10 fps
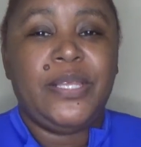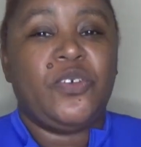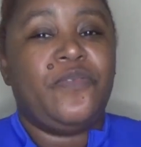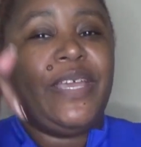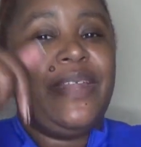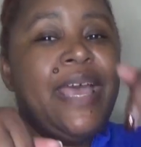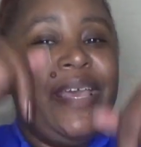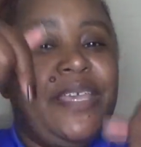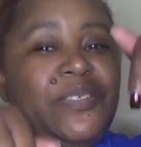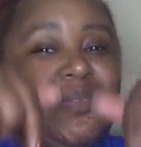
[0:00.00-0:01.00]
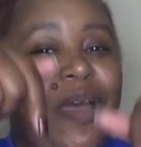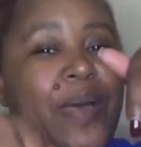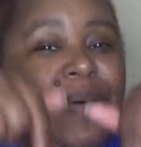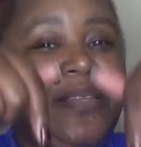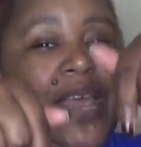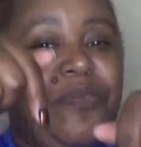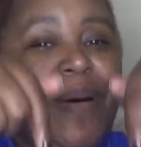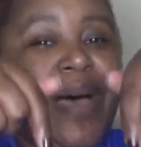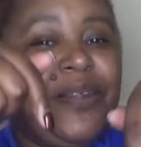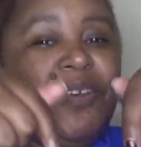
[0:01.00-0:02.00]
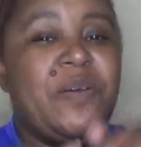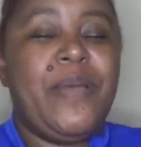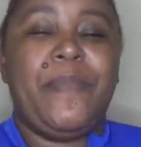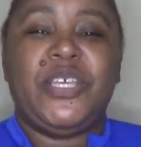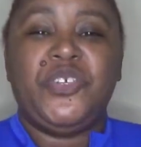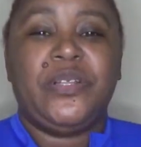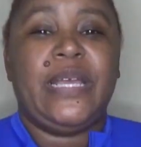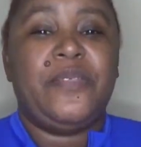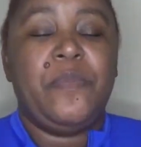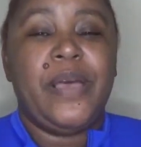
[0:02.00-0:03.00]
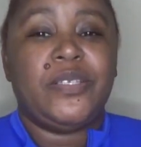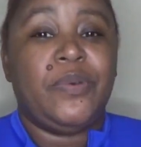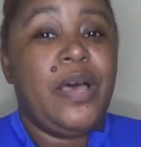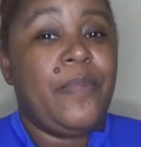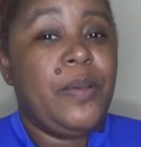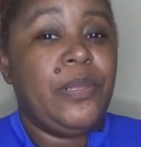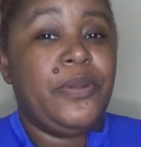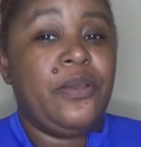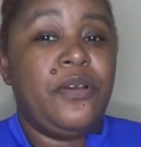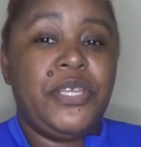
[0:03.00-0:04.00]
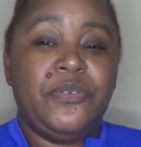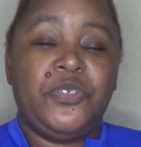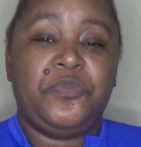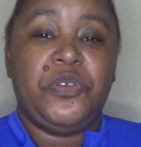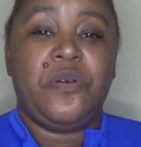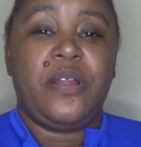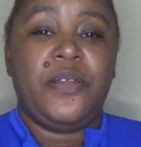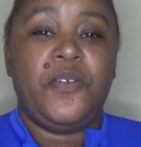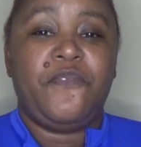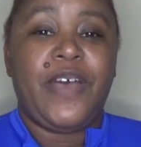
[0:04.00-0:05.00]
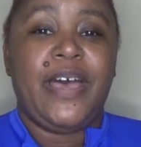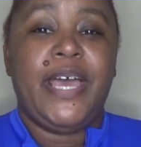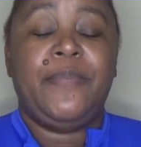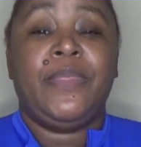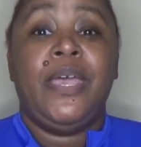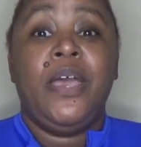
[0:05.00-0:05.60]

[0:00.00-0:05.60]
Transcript: And don't forget, hit the subscribe button at the bottom and make sure you're clicking the bell. So when I'm uploading on YouTube, you are notified.